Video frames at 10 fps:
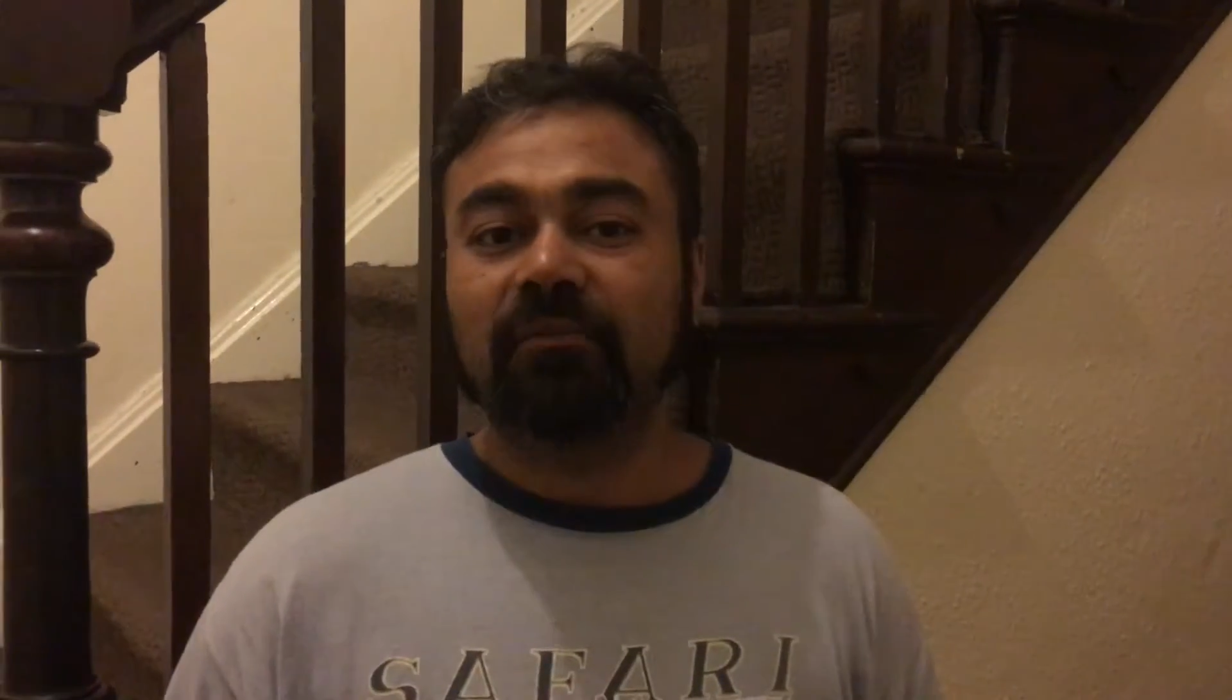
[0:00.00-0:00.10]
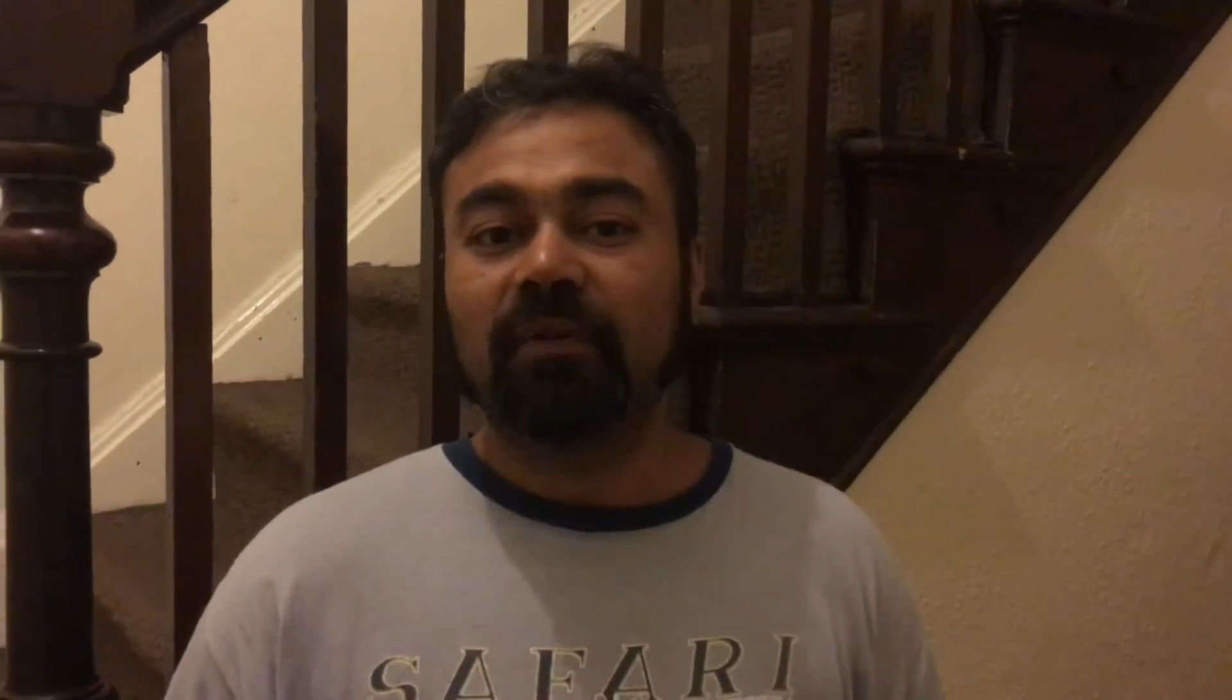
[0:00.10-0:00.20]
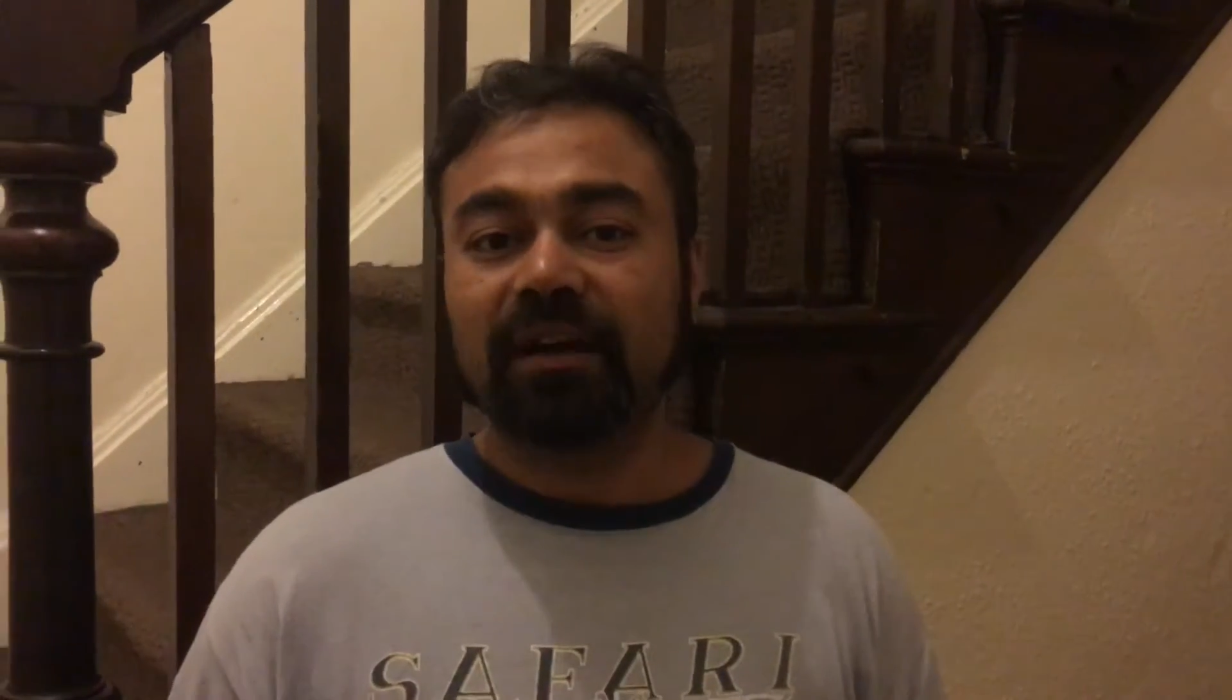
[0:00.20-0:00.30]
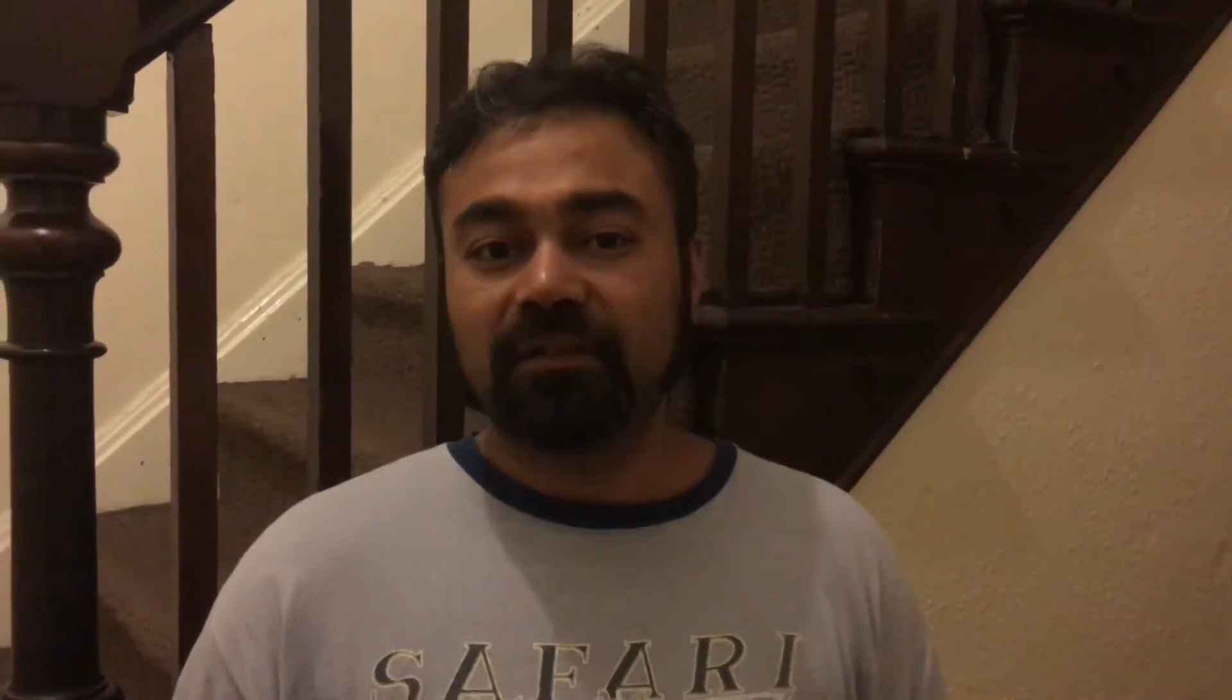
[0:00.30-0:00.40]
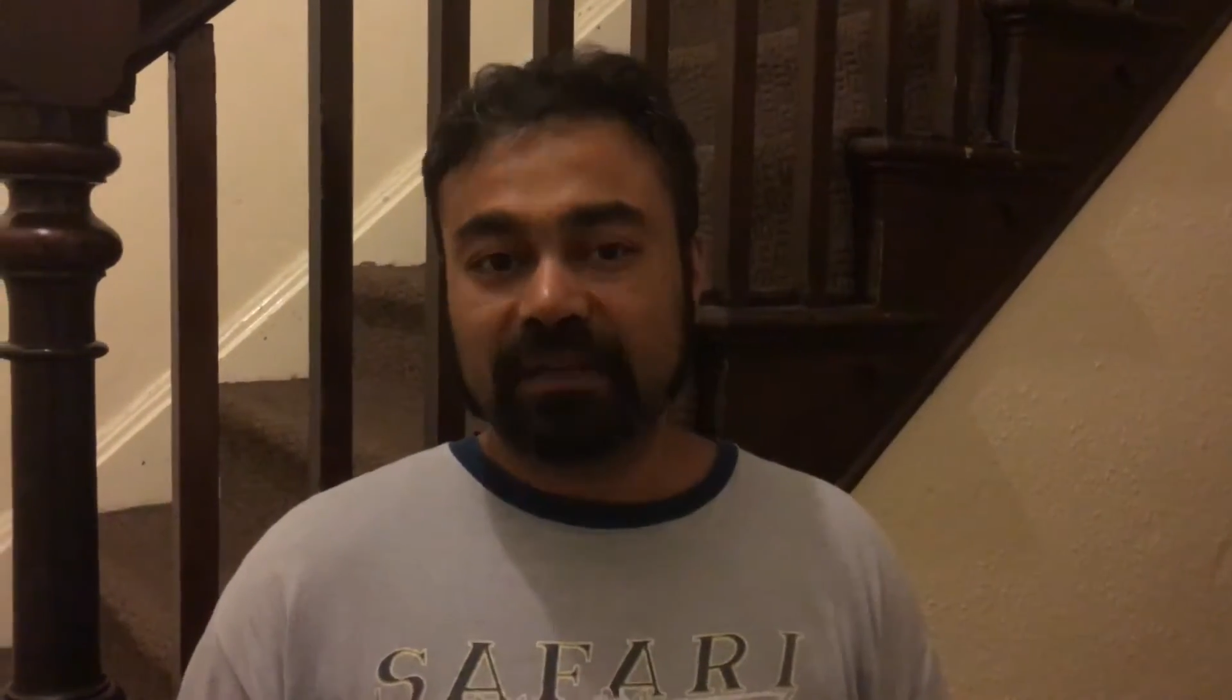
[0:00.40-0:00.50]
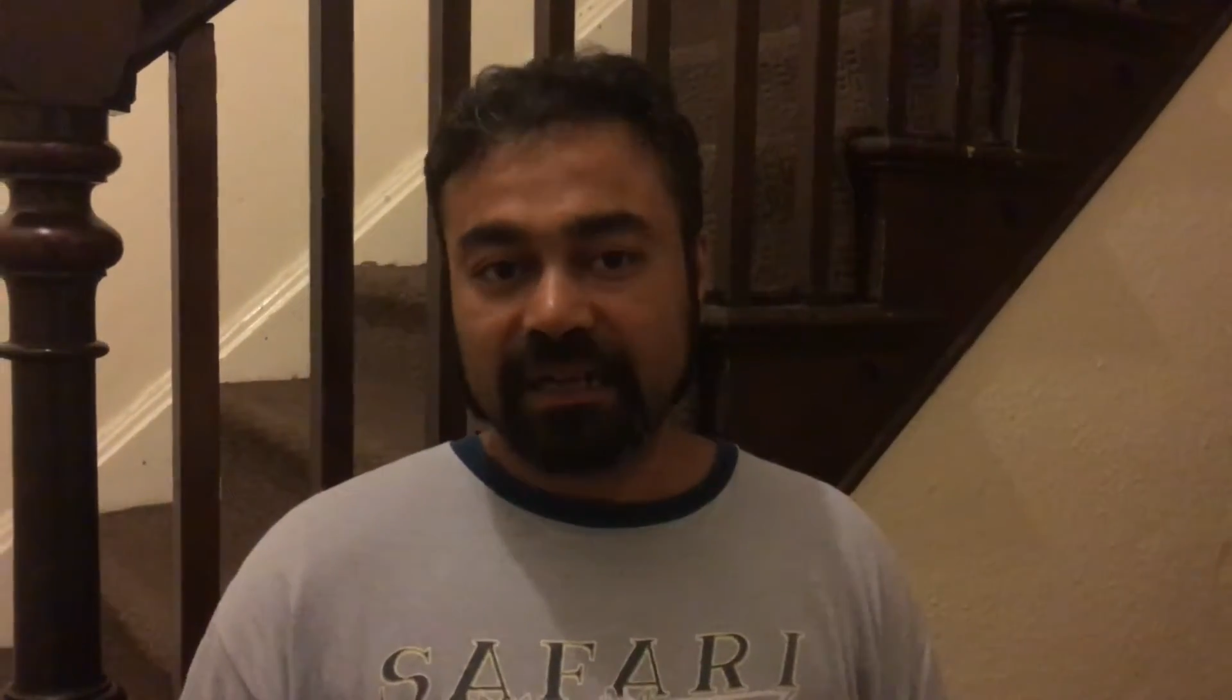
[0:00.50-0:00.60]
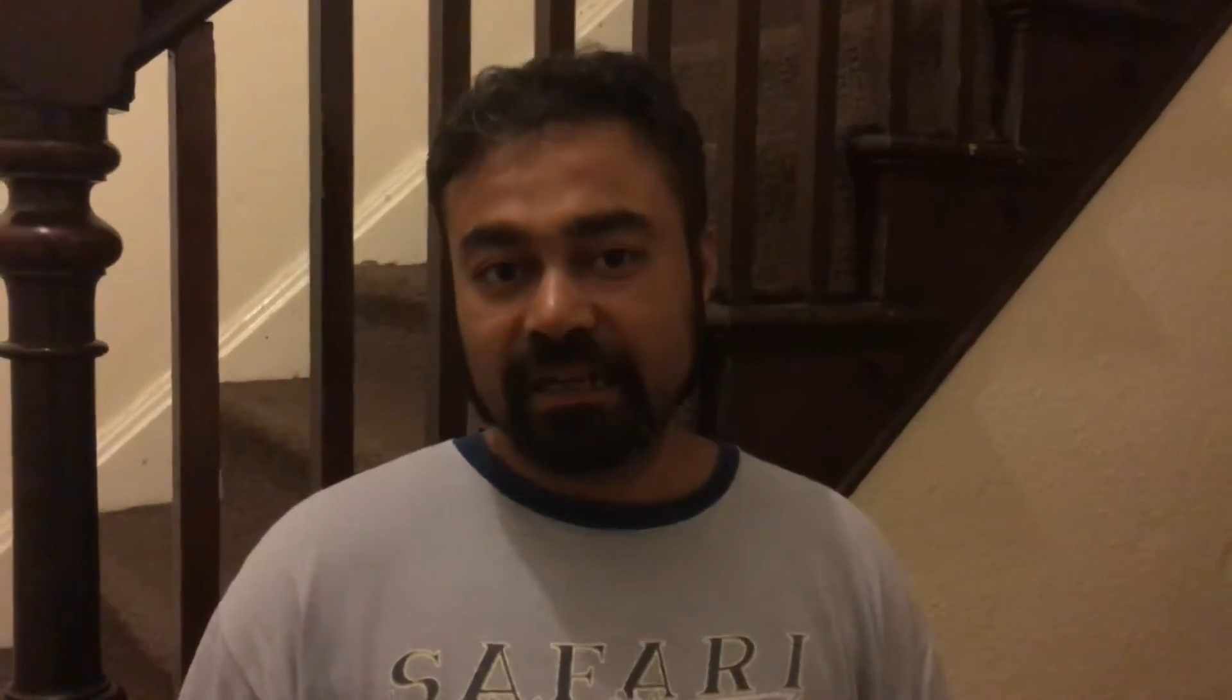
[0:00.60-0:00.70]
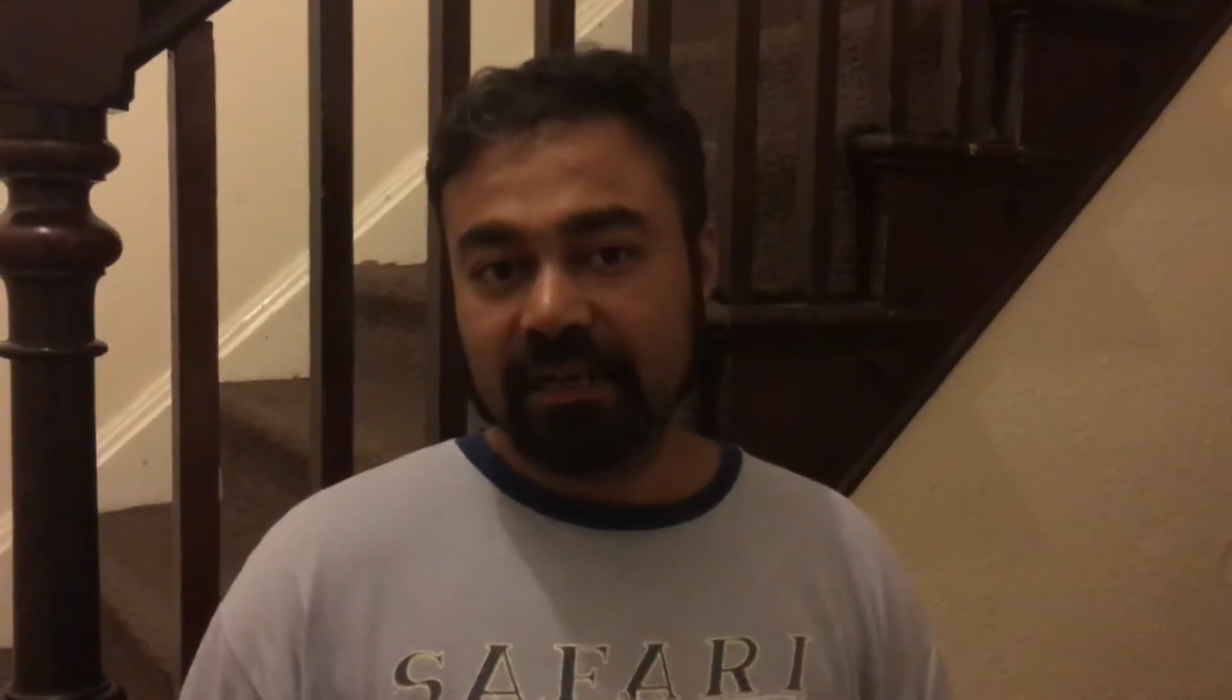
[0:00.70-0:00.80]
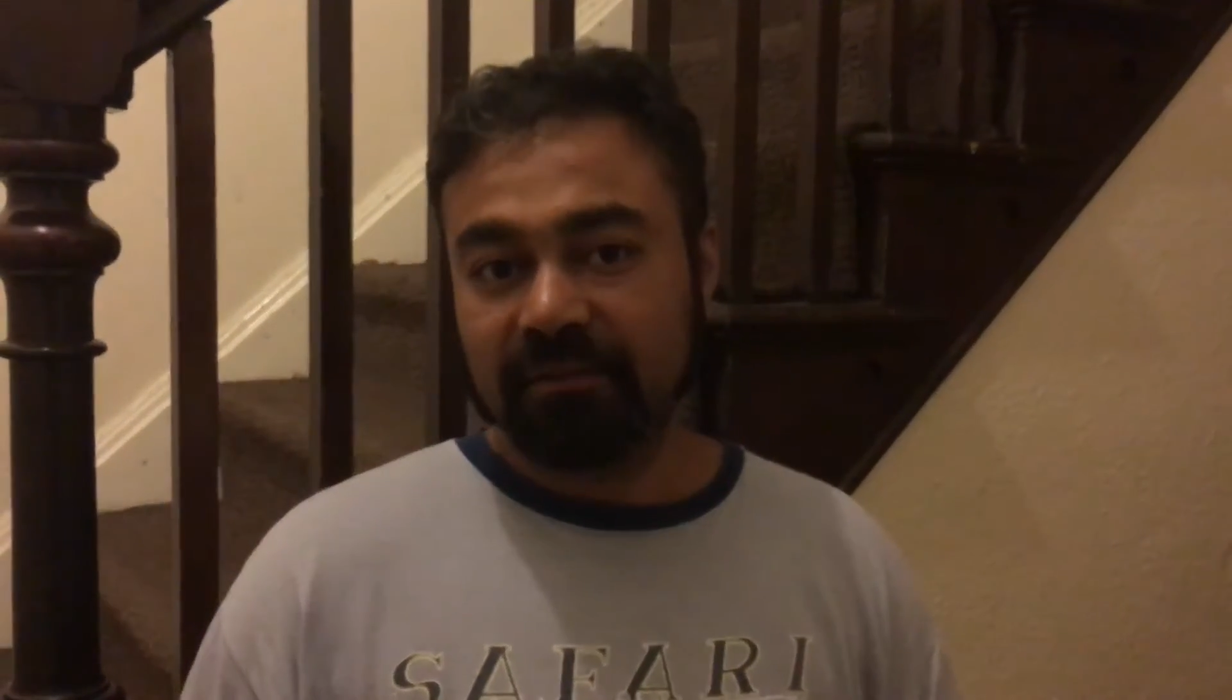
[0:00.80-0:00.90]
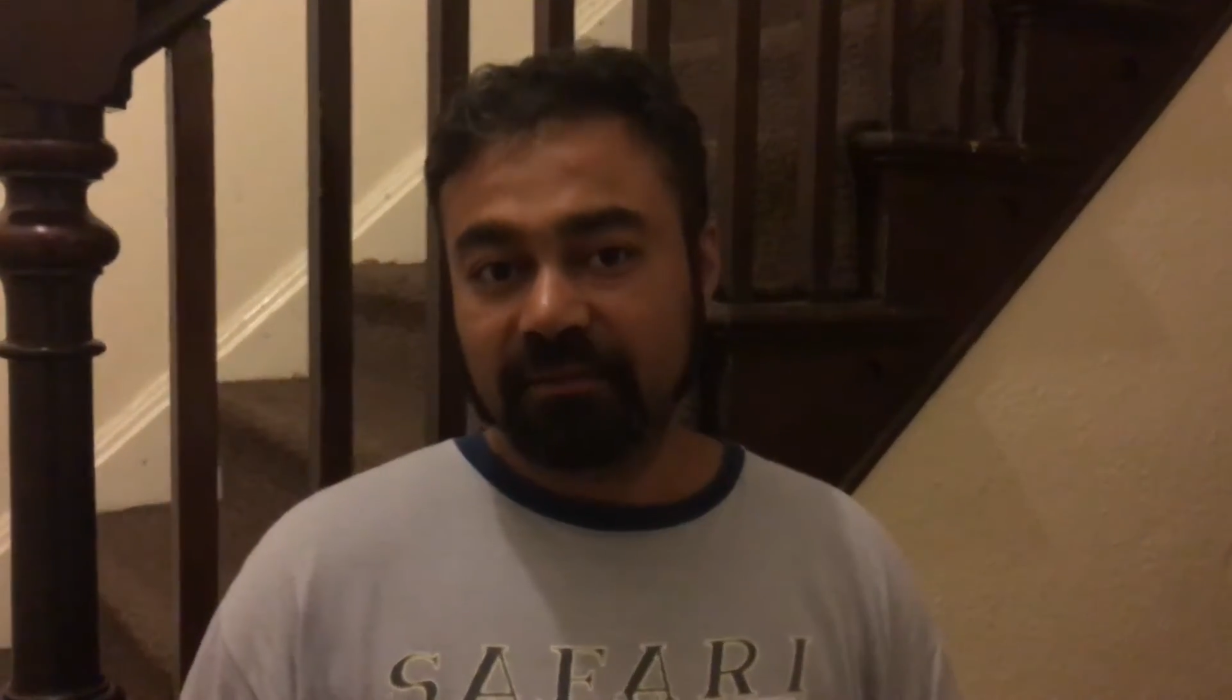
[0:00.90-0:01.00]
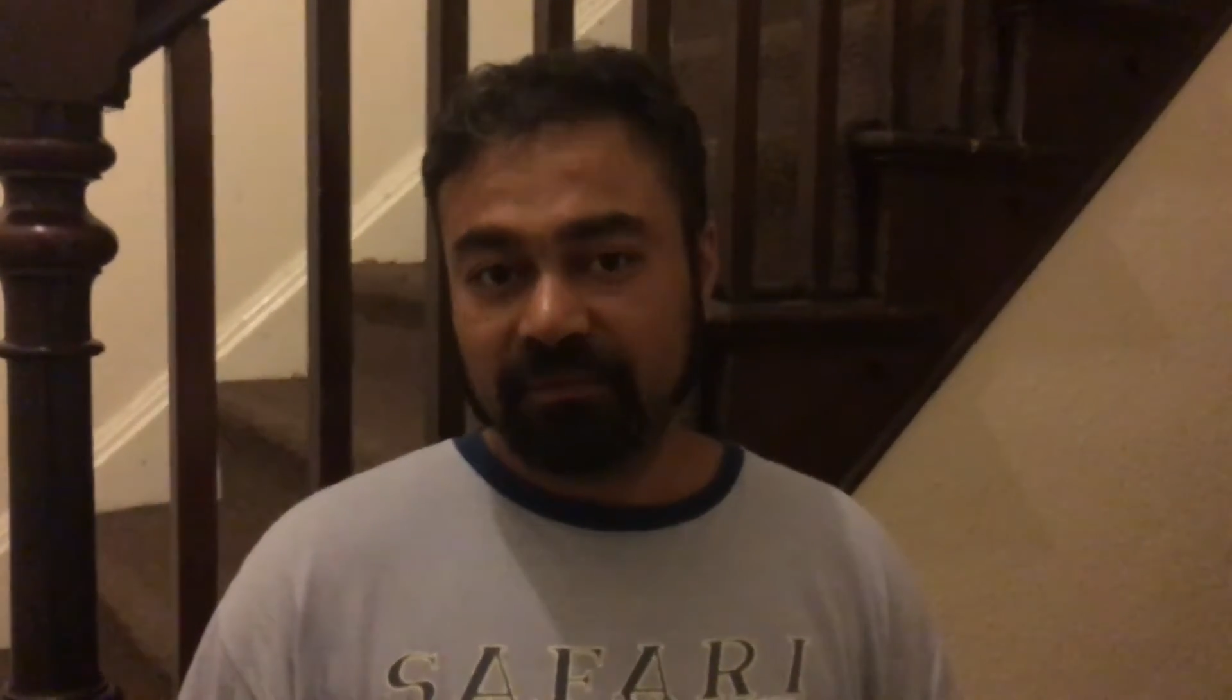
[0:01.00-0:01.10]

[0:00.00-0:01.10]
why not I give a